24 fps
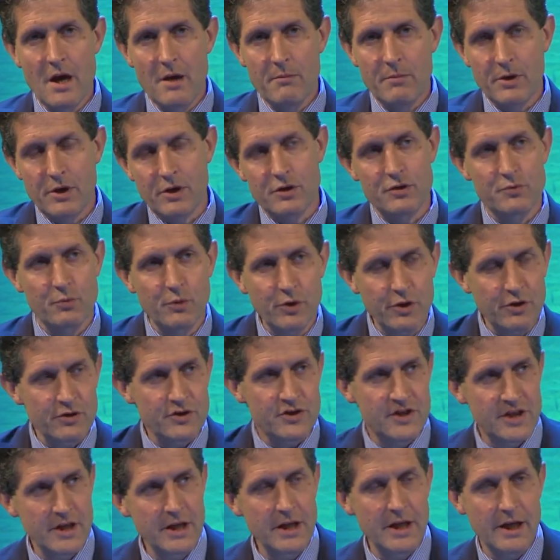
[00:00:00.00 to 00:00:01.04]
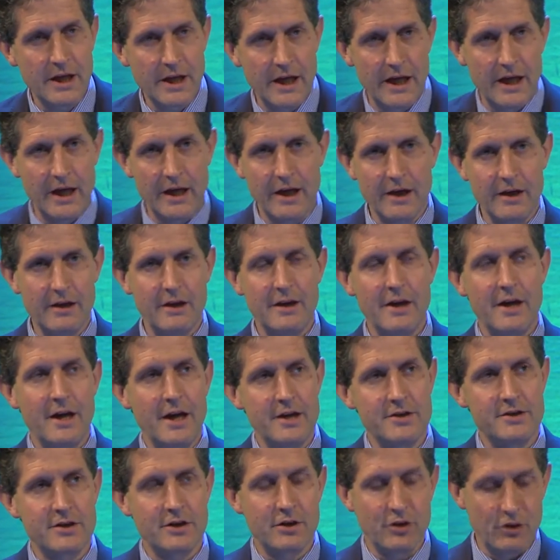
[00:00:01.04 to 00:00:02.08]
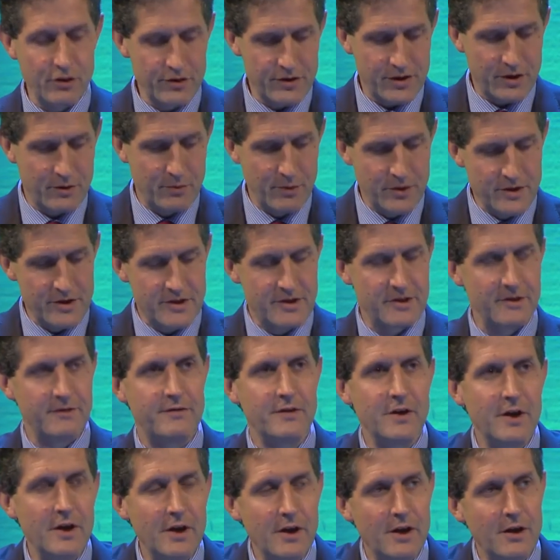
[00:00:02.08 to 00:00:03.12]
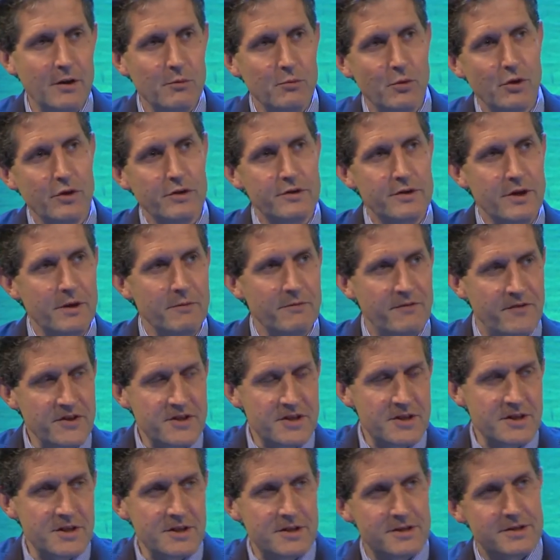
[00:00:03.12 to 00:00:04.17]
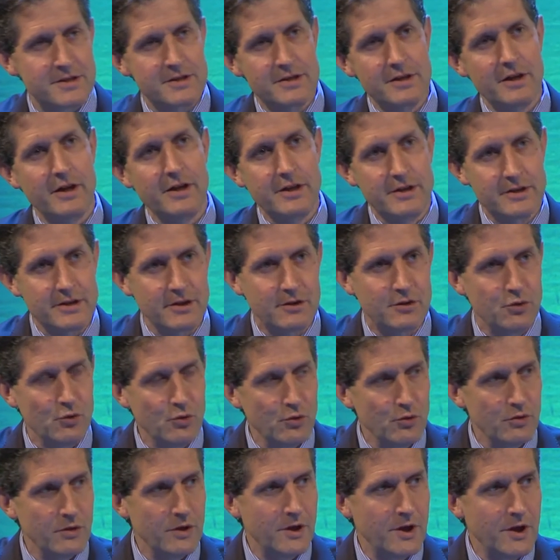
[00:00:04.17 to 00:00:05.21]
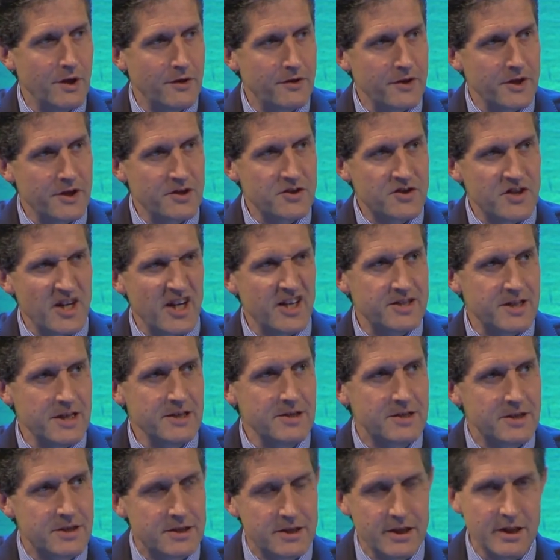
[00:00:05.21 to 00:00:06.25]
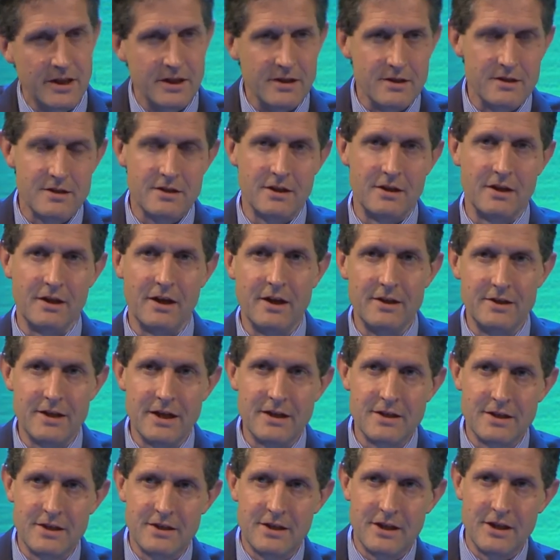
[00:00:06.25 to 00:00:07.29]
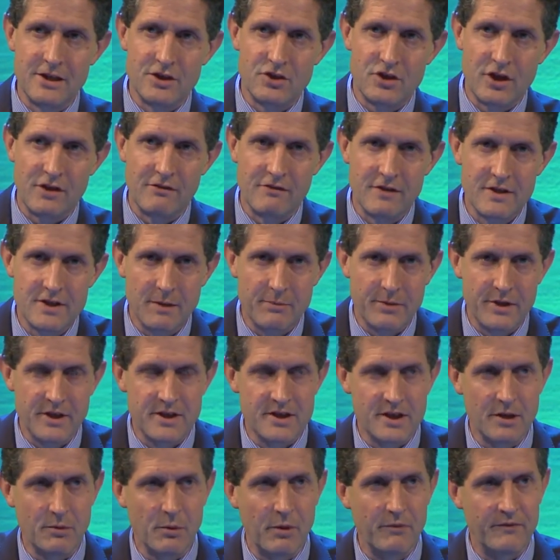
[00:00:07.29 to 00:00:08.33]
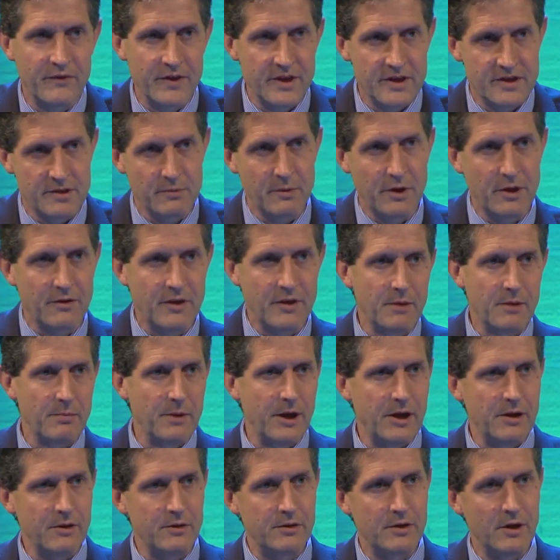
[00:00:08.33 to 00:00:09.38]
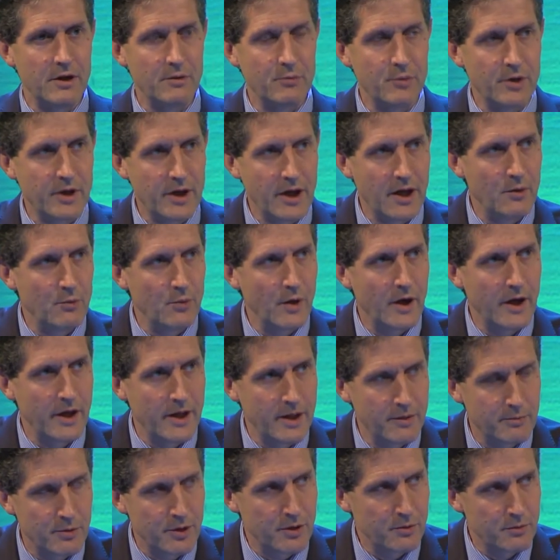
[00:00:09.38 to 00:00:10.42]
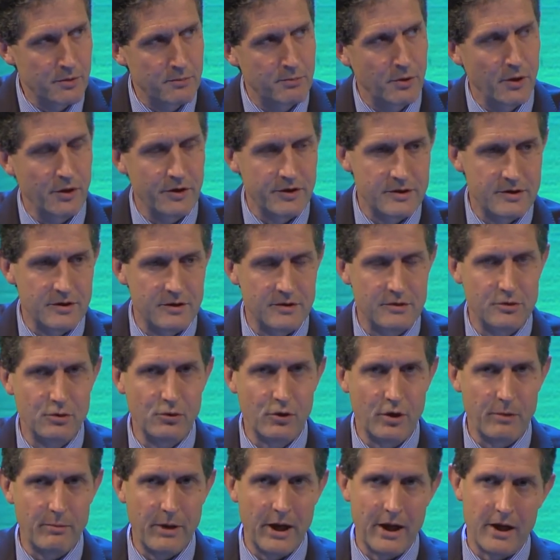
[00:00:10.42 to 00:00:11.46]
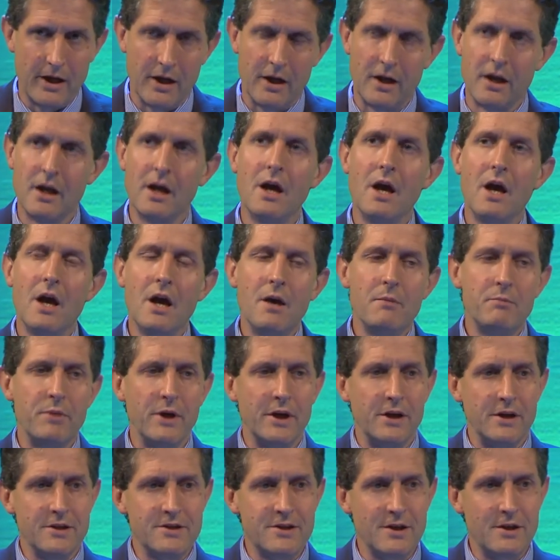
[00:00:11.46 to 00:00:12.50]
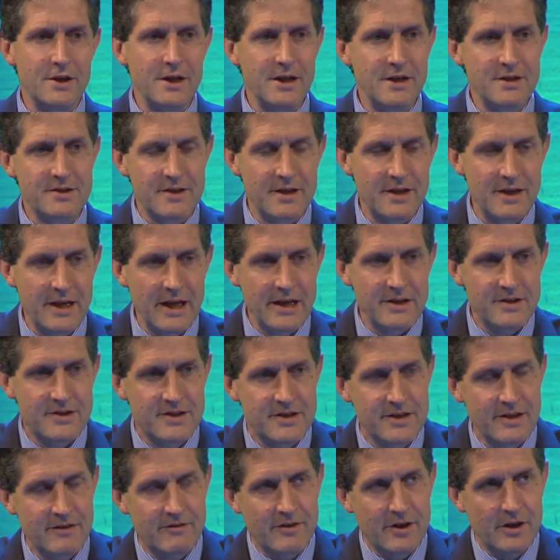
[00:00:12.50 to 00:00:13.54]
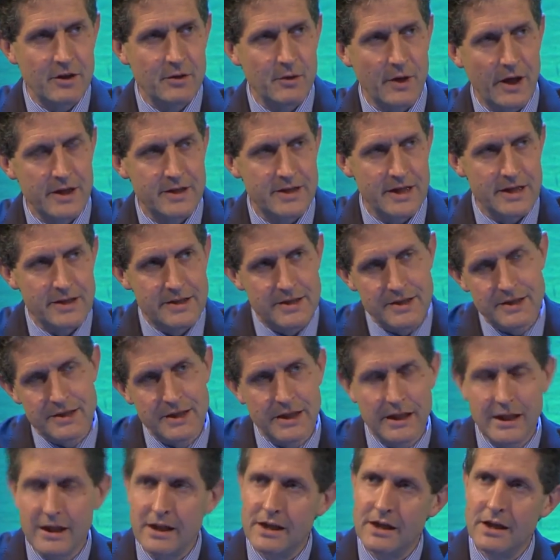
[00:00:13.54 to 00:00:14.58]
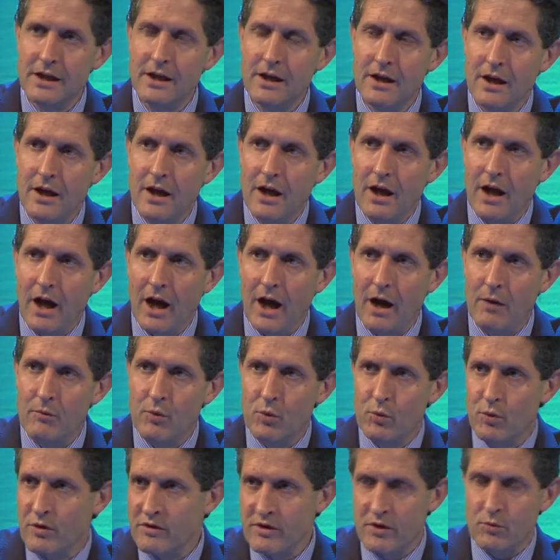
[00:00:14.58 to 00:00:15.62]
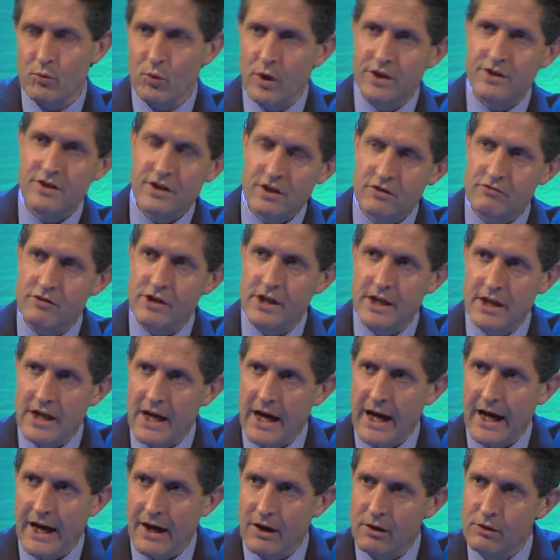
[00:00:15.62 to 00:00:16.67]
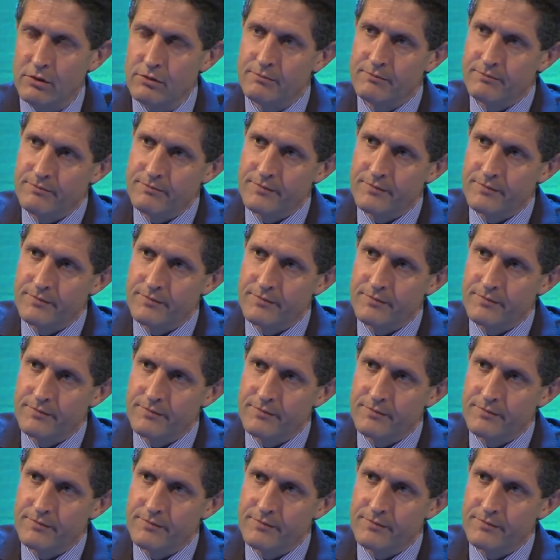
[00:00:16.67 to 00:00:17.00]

Because what you're seeing here is the consequence of what physicists like to call things identities. And an identity is generally something so obvious that when you about it, you can't work out why anybody would bother to talk about it. But so here's the net zero identity. We're at 1 degree now.